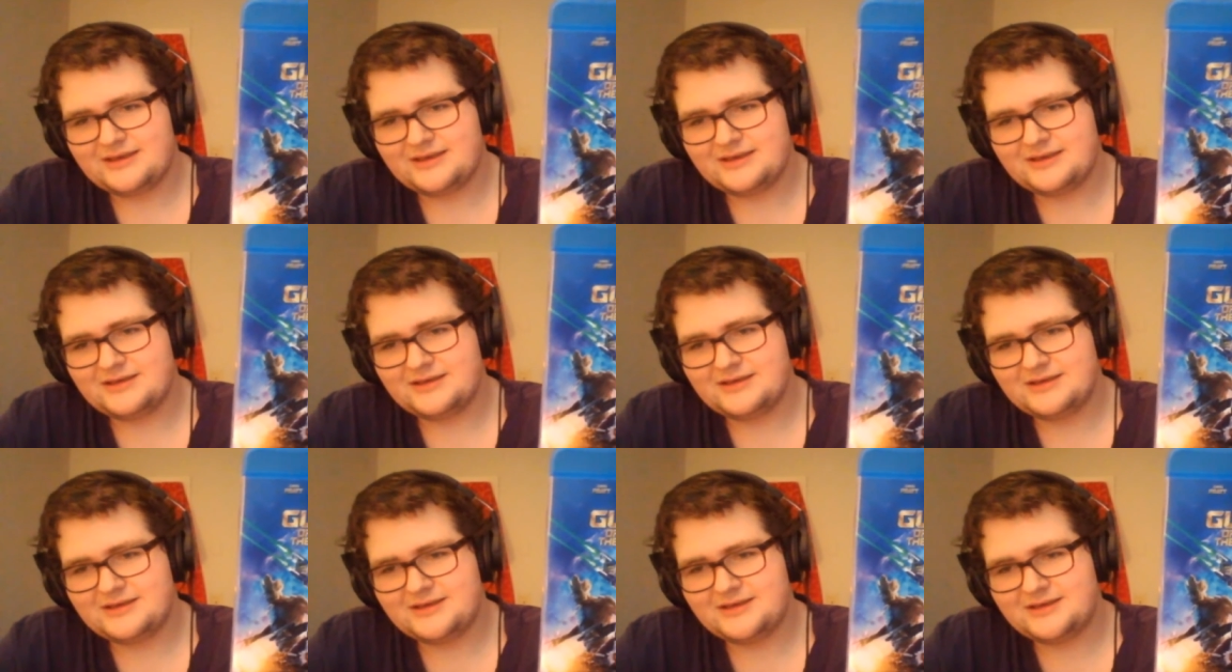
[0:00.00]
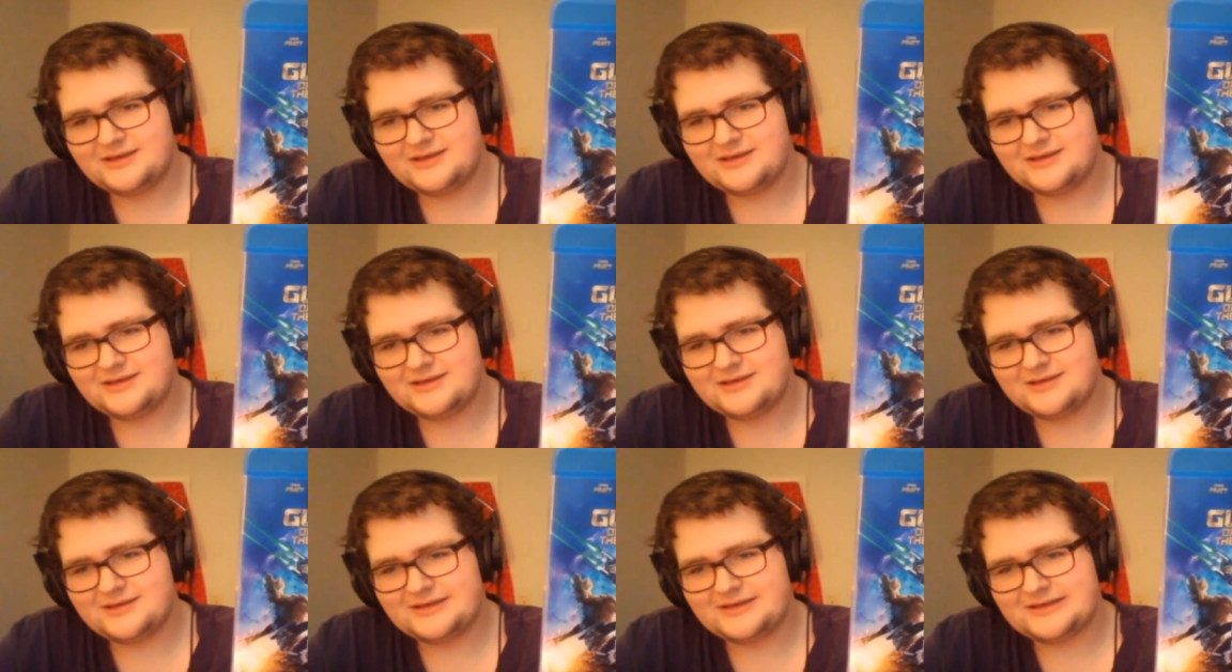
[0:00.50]

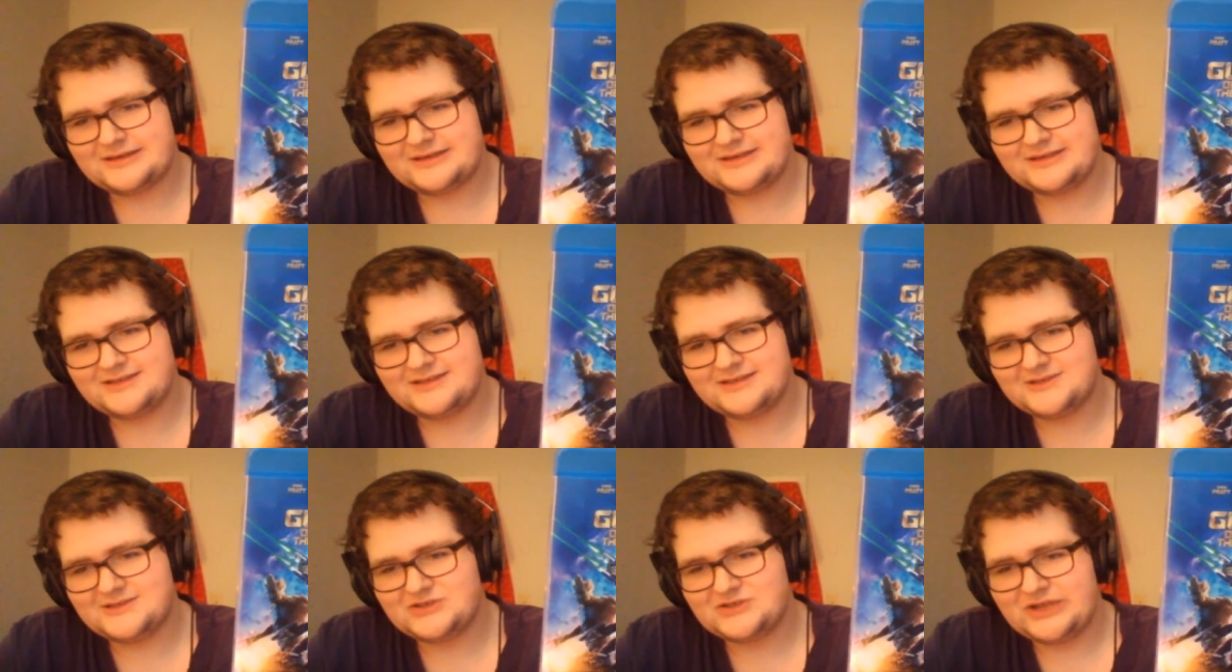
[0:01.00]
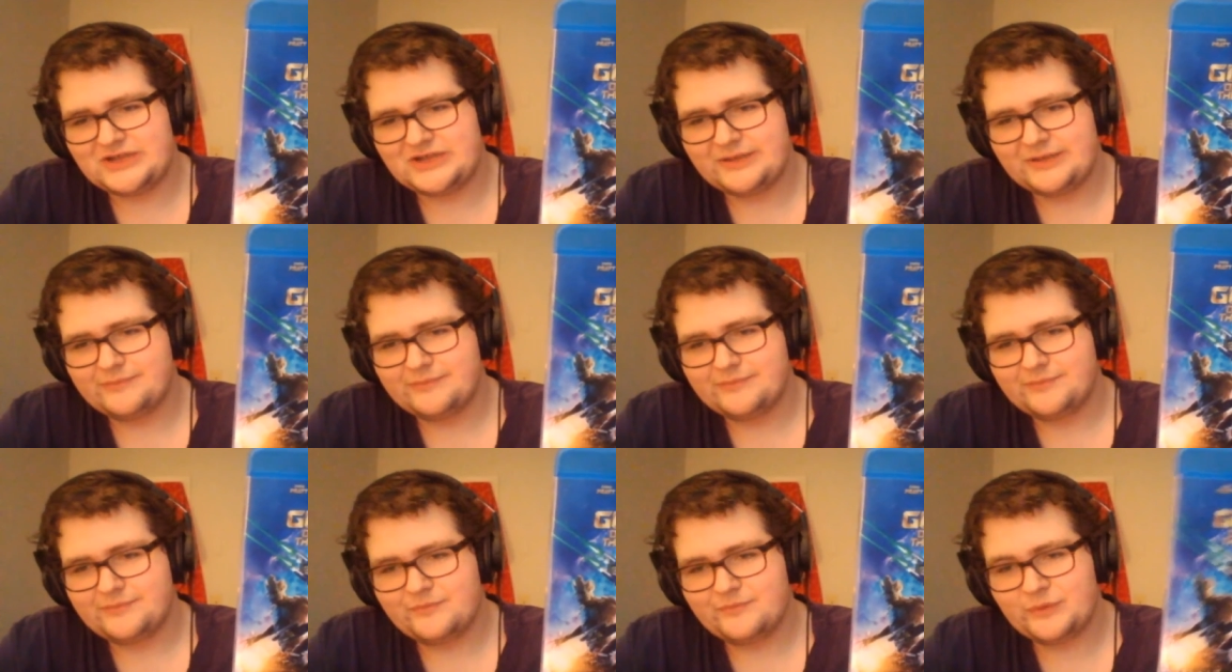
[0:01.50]
it's a
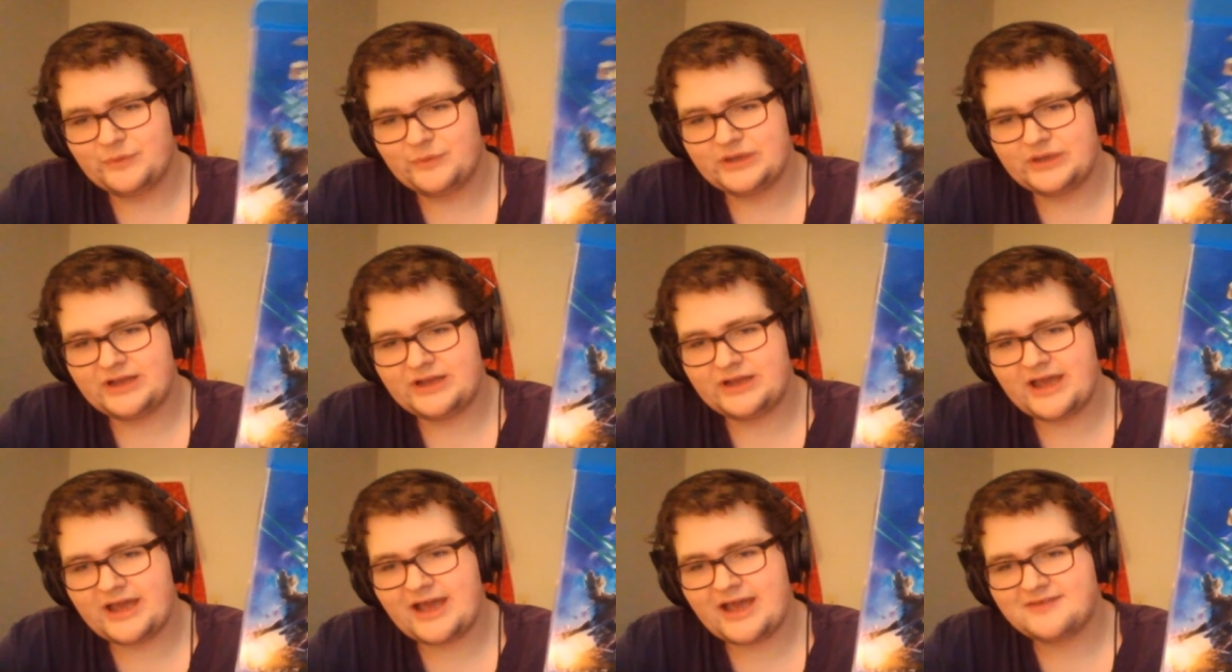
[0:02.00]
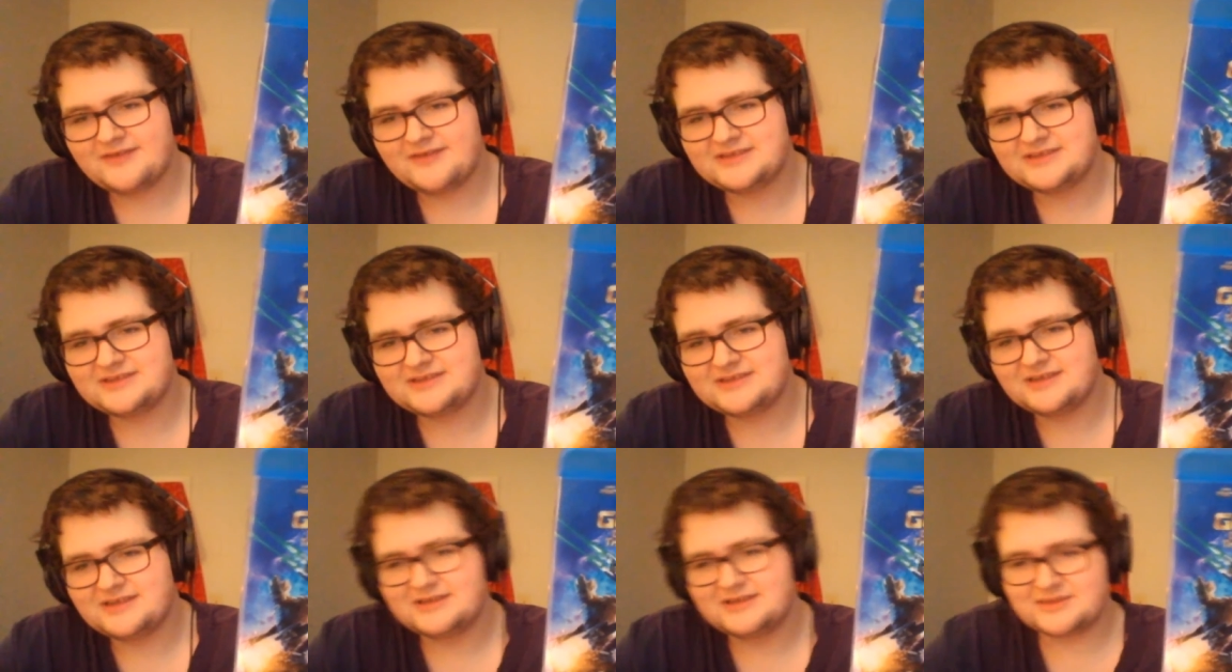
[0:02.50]
shame. But I have to
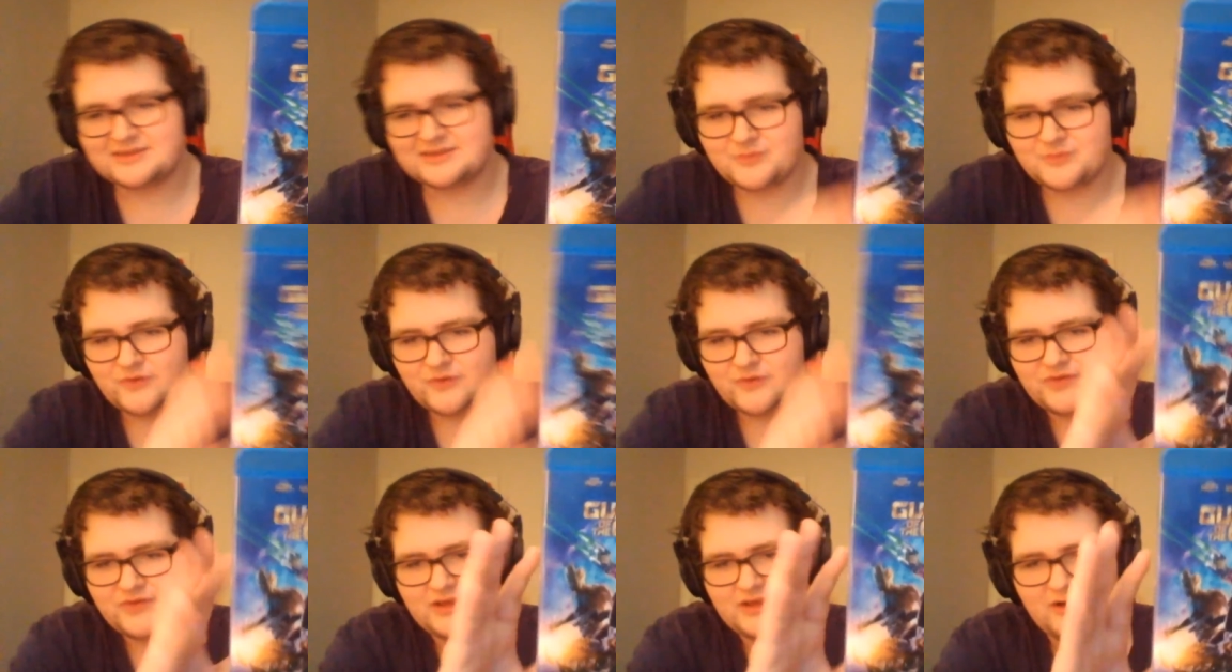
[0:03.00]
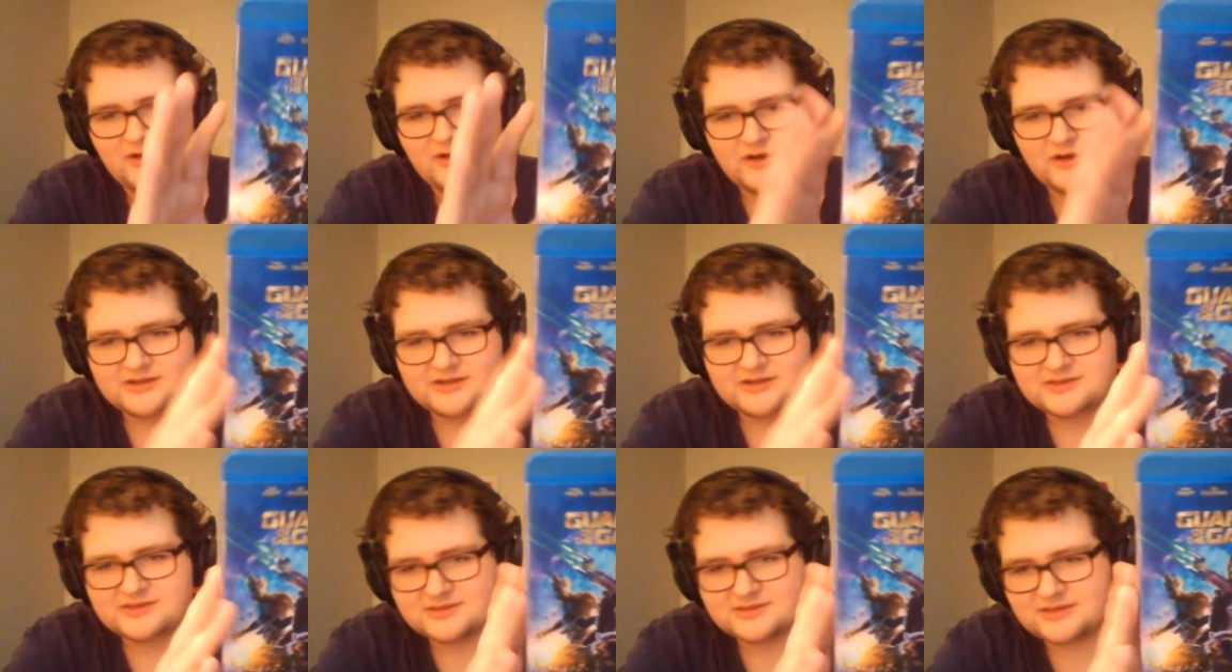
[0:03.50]
say this movie,
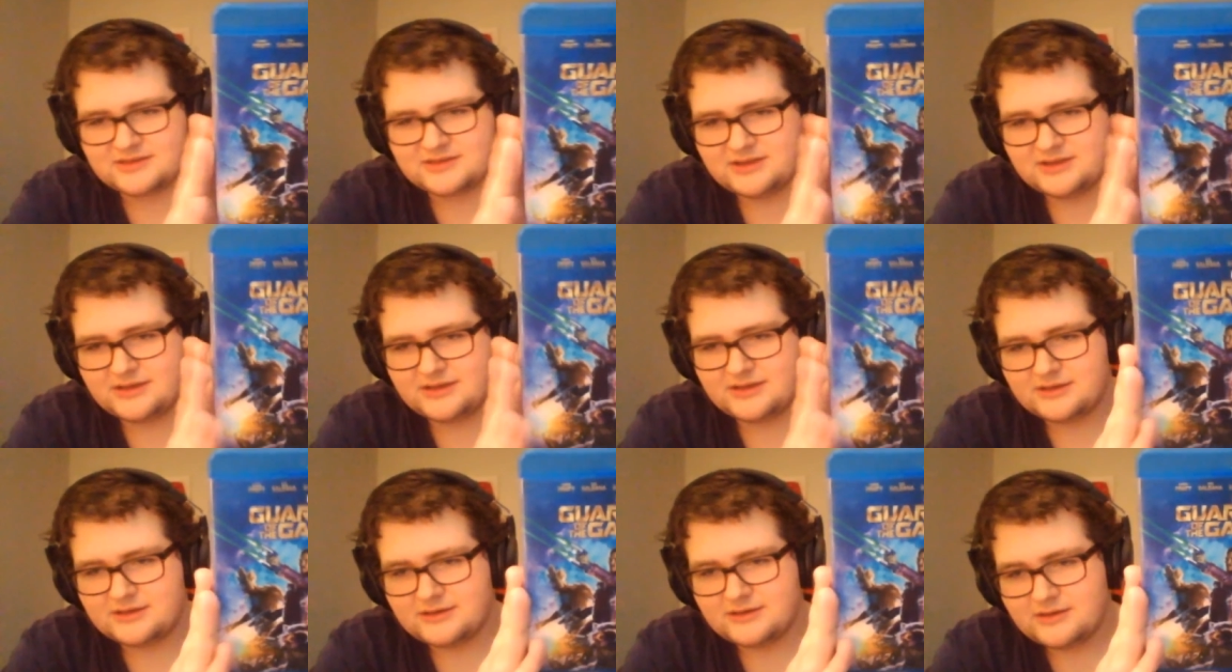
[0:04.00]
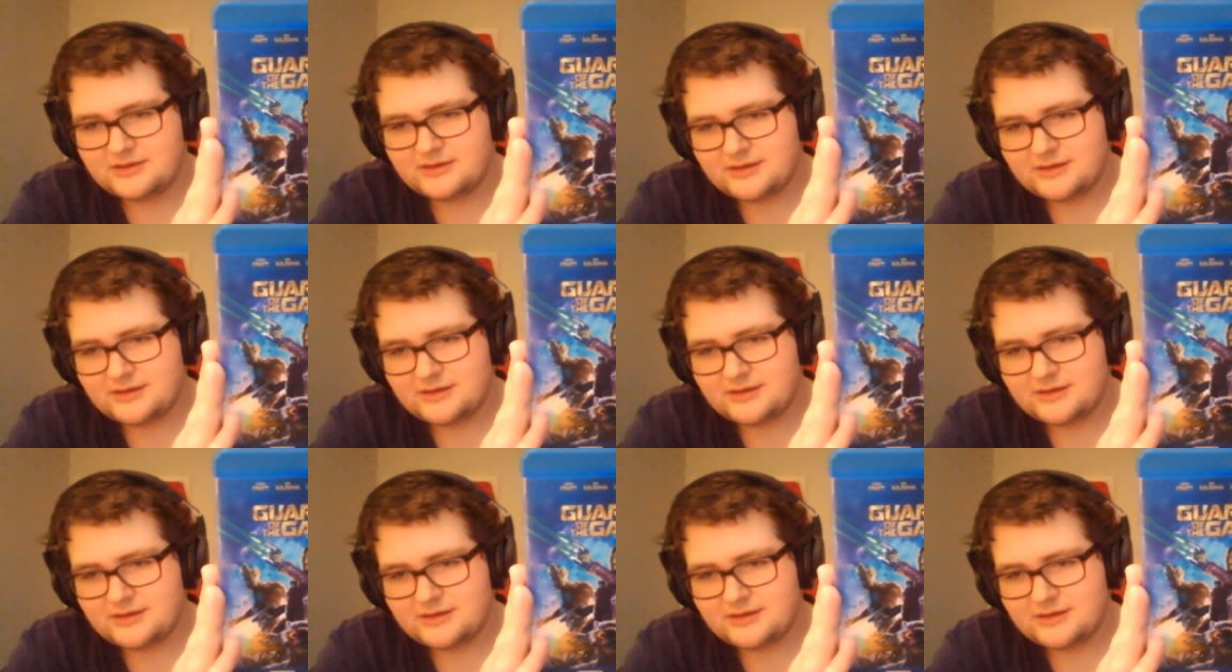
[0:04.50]
honestly,